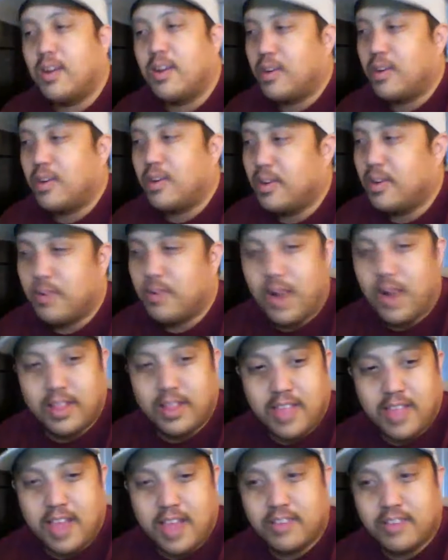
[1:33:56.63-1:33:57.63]
great
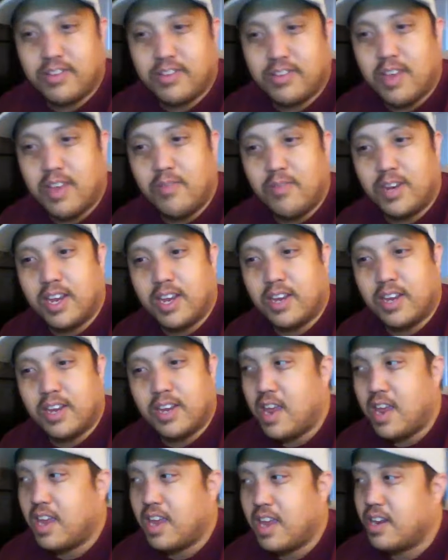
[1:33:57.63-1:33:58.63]
Thanksgiving and
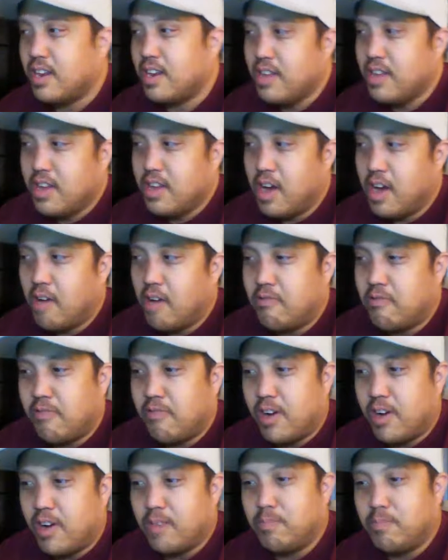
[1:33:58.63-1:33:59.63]
a fun
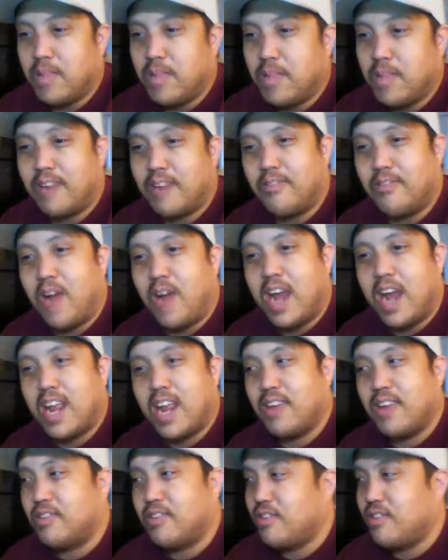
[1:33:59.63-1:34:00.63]
Black Friday
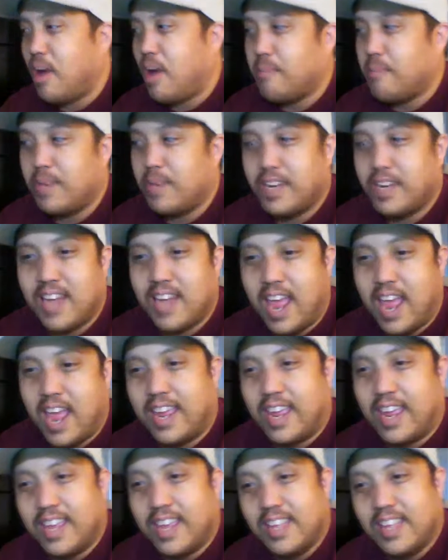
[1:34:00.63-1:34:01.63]
shopping day.
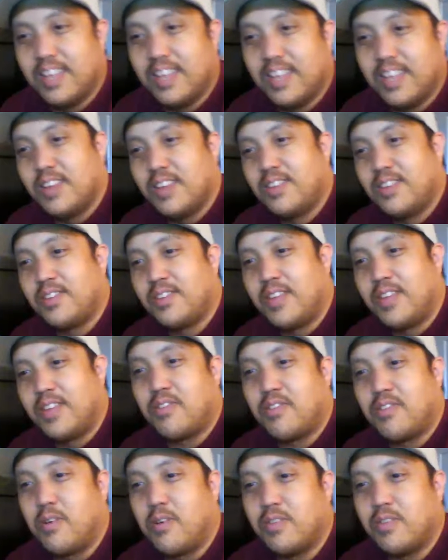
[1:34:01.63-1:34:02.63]
So that's
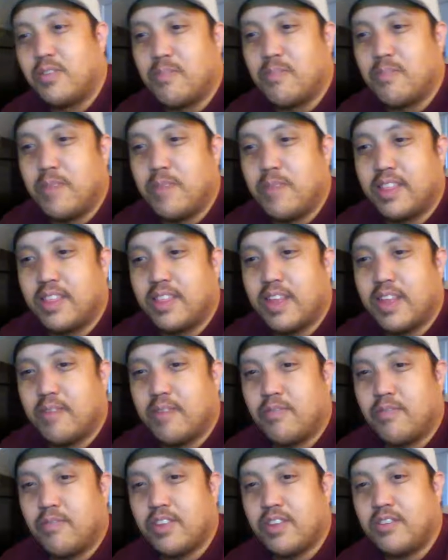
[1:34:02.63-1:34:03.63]
always a big thing for this time.